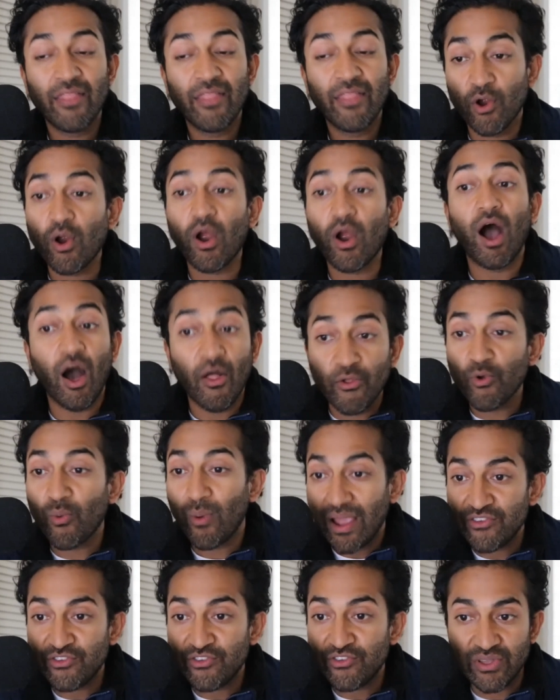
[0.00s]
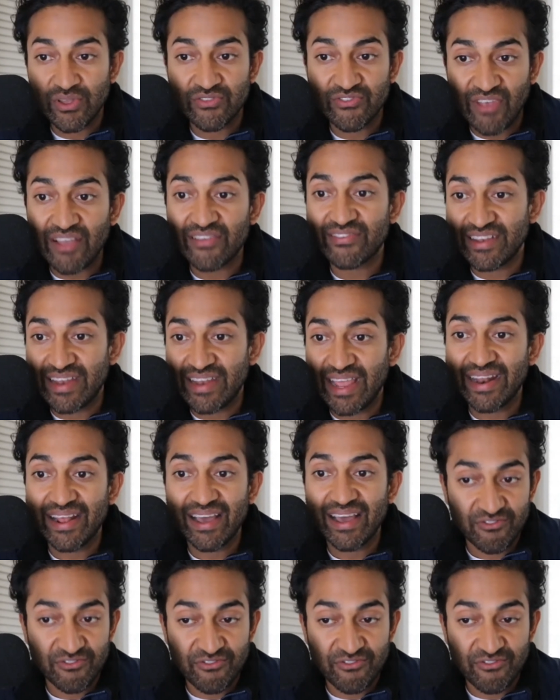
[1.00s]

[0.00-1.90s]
There are other ways you can slice the data and